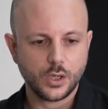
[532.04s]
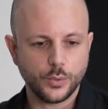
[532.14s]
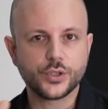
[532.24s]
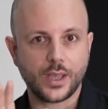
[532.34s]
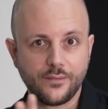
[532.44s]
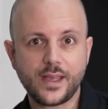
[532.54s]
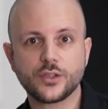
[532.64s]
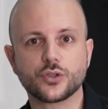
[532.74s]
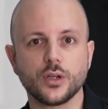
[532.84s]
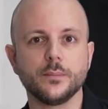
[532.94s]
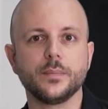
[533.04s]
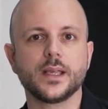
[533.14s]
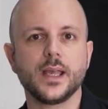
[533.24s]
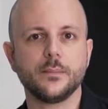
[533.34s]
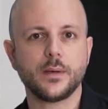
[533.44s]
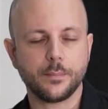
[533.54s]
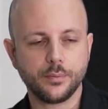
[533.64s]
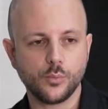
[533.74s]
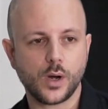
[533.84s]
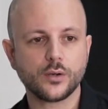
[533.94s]
which eventually became
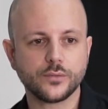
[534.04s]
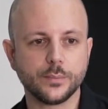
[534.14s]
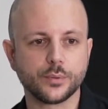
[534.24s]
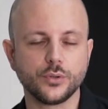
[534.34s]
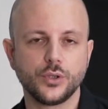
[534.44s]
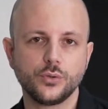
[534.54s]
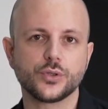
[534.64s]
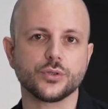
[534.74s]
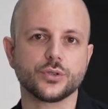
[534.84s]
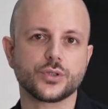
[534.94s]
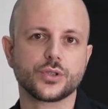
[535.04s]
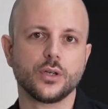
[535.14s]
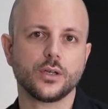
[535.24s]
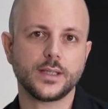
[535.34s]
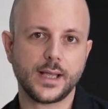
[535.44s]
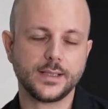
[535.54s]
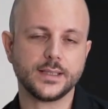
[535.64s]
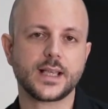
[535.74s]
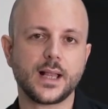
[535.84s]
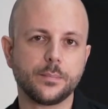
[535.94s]
one of the producers that
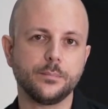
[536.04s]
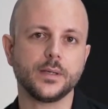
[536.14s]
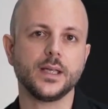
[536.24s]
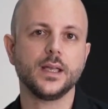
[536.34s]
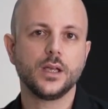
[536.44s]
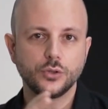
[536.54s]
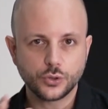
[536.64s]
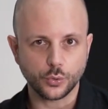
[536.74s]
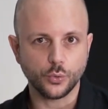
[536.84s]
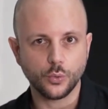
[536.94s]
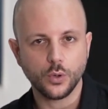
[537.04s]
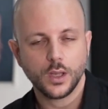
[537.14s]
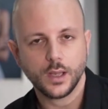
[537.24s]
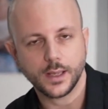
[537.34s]
is helping me to